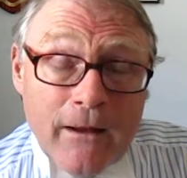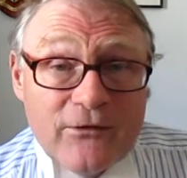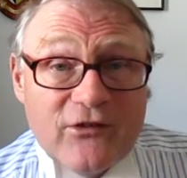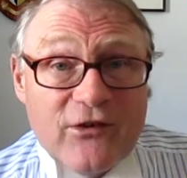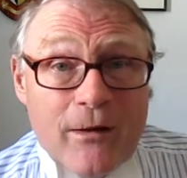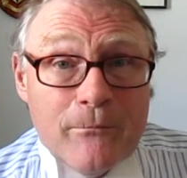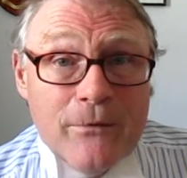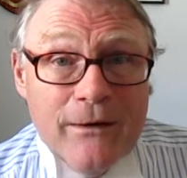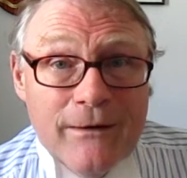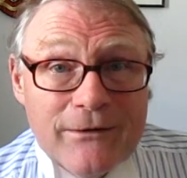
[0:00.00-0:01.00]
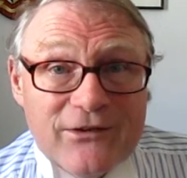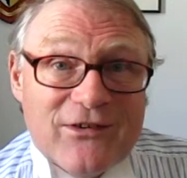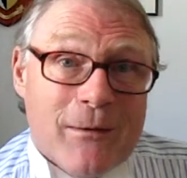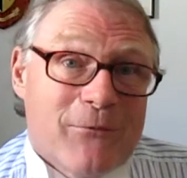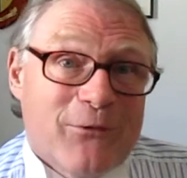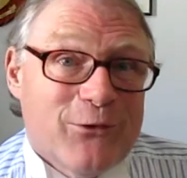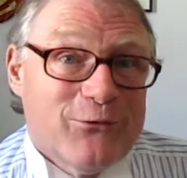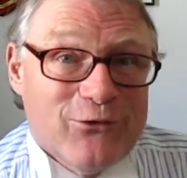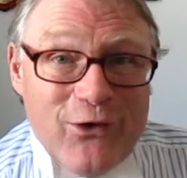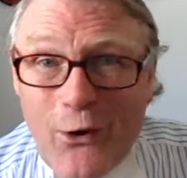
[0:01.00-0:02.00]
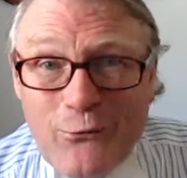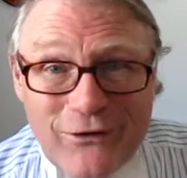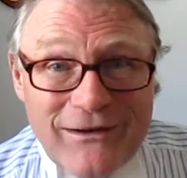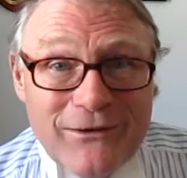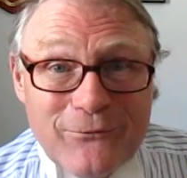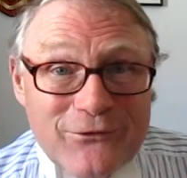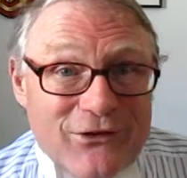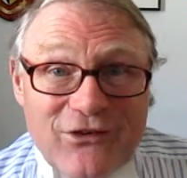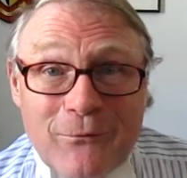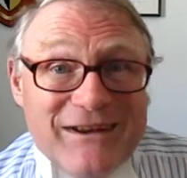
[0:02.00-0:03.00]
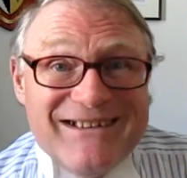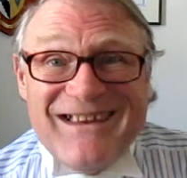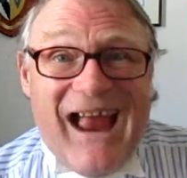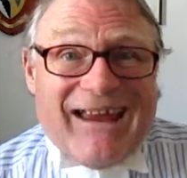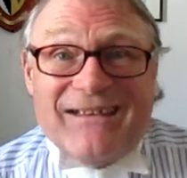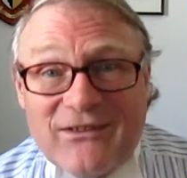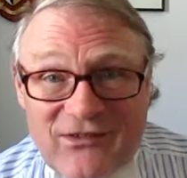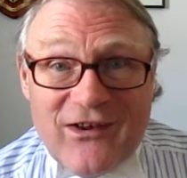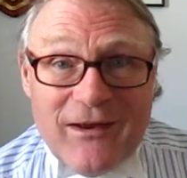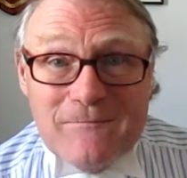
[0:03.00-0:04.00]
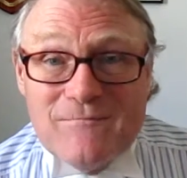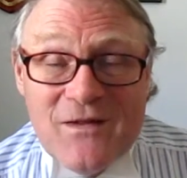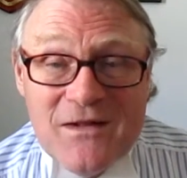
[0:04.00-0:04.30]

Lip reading: and some are totally different and some are exactly the same,